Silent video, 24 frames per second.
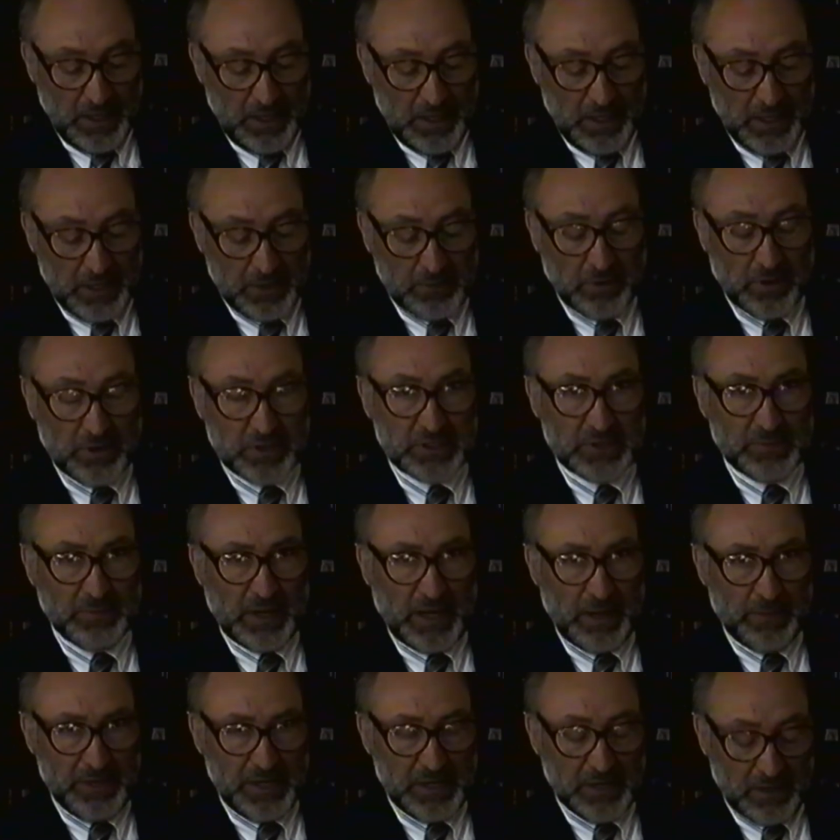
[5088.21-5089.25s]
he quotes
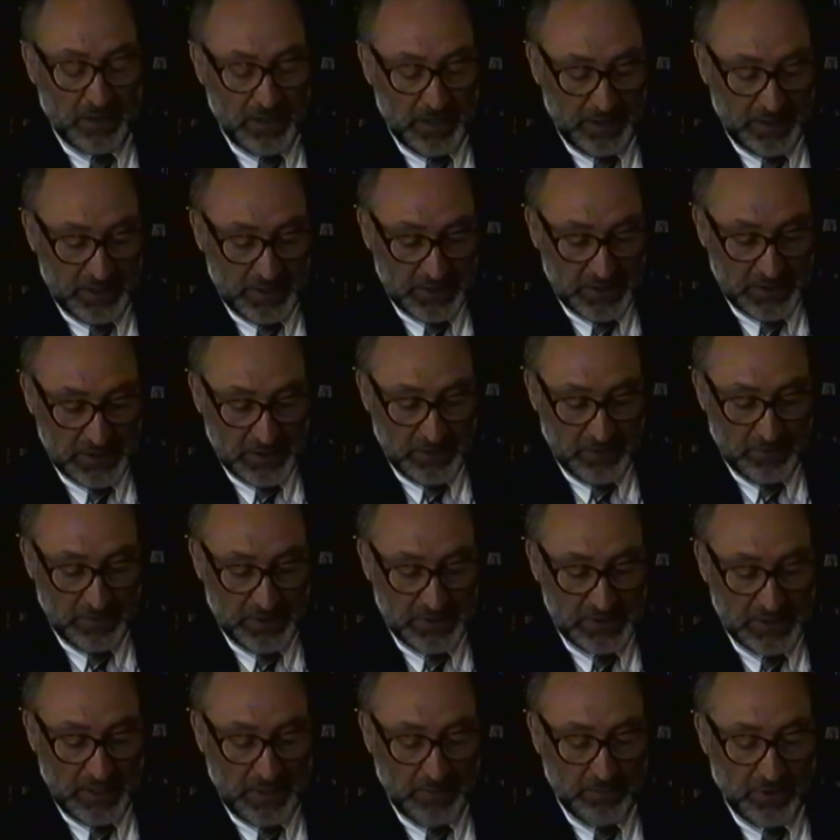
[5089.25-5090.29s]
Bobby Hargis, who
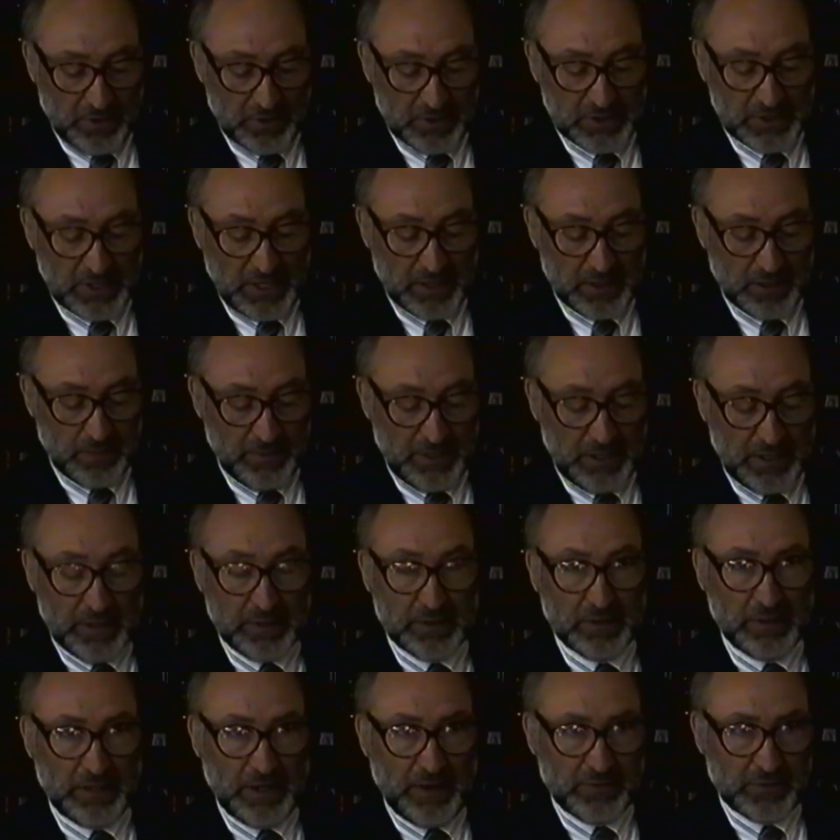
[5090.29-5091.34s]
was a motorcycleman on
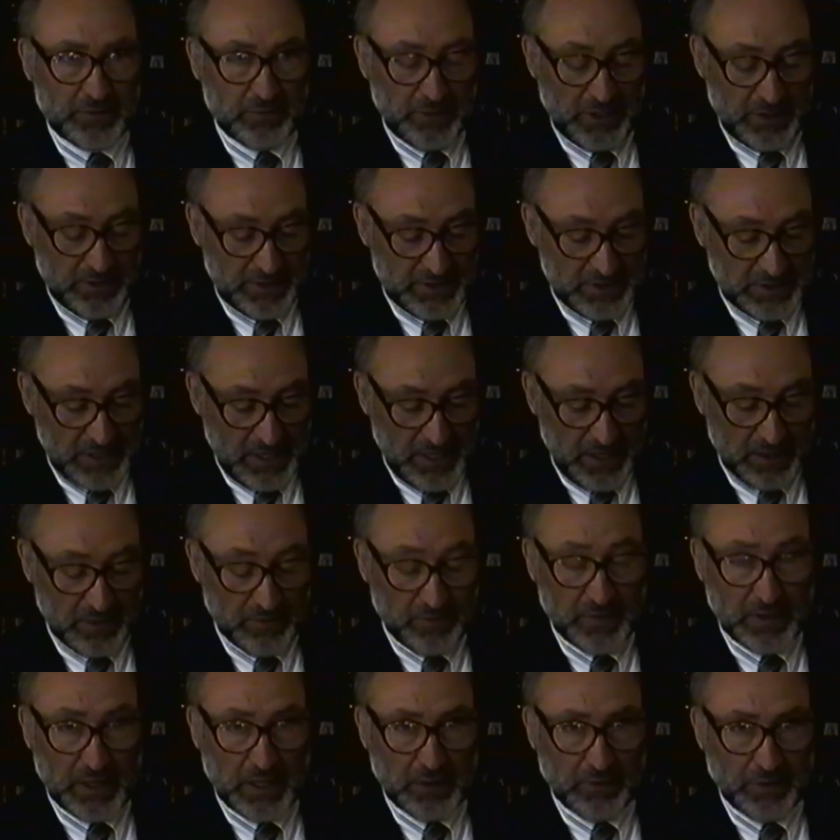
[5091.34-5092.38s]
the left rear, as saying the
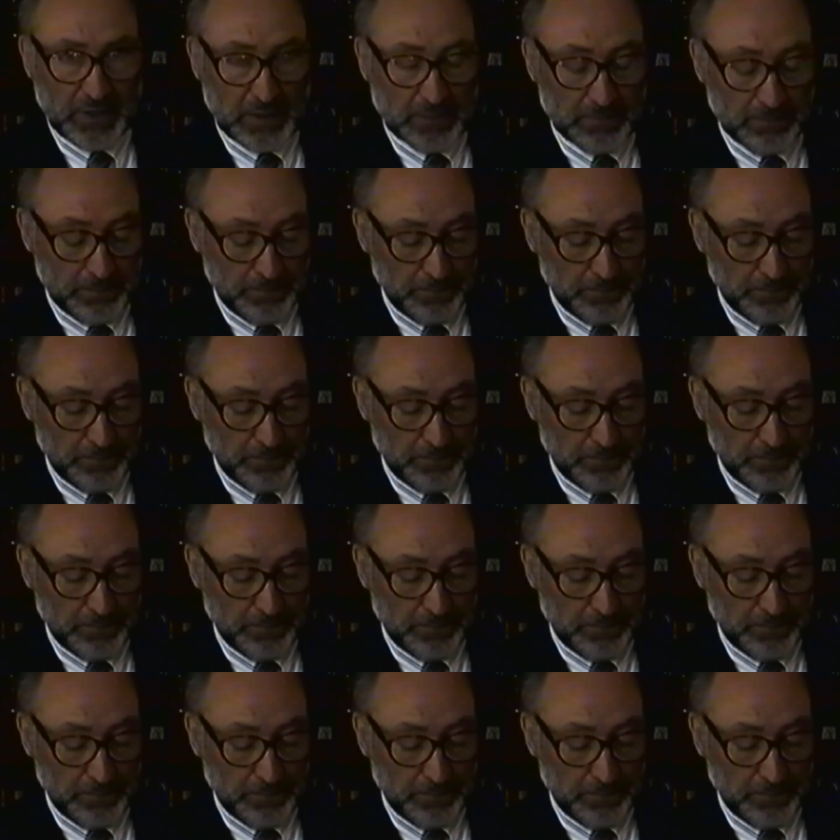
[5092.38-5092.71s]
following: